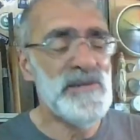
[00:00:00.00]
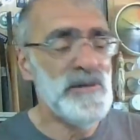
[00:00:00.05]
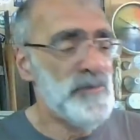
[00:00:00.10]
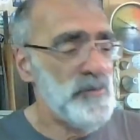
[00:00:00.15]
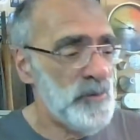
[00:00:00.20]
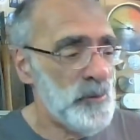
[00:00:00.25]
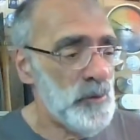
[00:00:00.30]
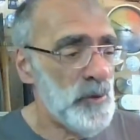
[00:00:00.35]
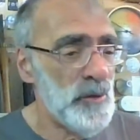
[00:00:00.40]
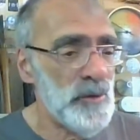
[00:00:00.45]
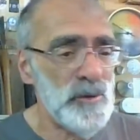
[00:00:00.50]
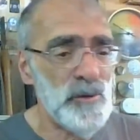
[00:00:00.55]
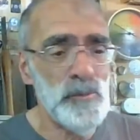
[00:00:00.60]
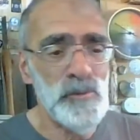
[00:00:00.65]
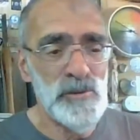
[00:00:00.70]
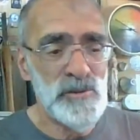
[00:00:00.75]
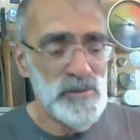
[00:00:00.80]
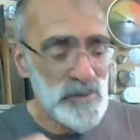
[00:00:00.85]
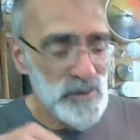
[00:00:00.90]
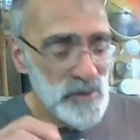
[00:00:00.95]
if you like,
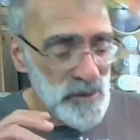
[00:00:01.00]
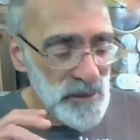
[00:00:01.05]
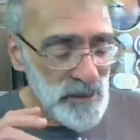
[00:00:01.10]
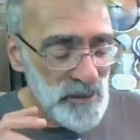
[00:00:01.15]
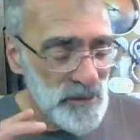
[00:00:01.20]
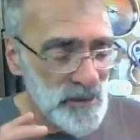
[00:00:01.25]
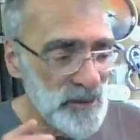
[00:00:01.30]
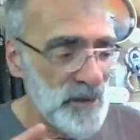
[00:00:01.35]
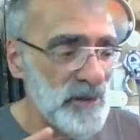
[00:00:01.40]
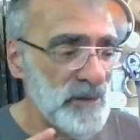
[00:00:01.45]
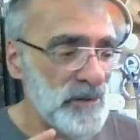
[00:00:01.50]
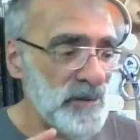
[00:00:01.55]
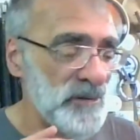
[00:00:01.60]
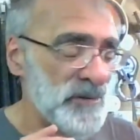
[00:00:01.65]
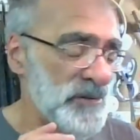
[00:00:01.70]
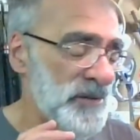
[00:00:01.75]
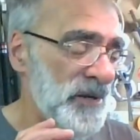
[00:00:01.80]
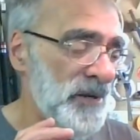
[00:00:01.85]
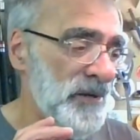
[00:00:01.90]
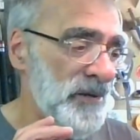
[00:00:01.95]
which it it
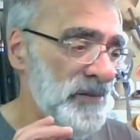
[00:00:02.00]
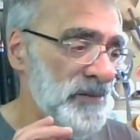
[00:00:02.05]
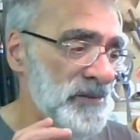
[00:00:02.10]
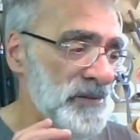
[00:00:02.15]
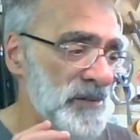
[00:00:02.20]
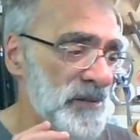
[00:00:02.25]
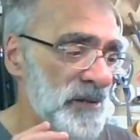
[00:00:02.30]
it